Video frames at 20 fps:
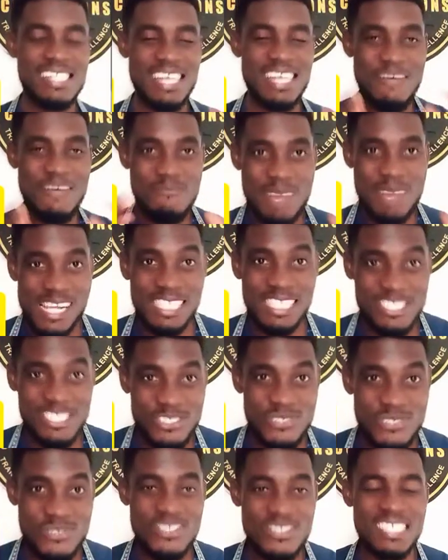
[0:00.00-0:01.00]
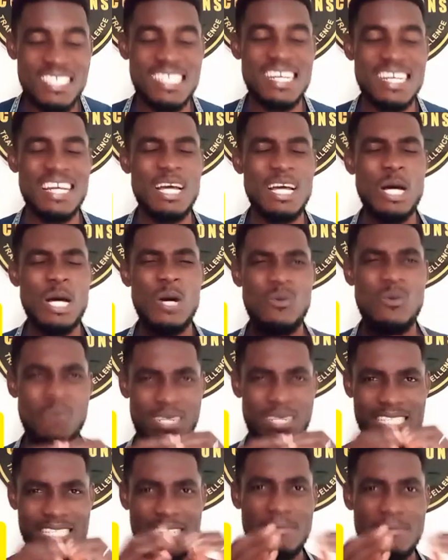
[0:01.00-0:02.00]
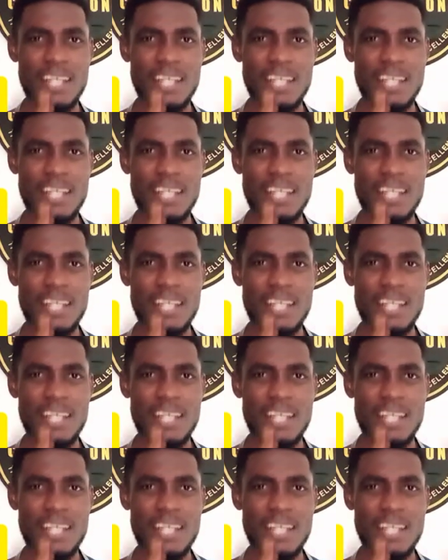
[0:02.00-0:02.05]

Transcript: a male suit, within a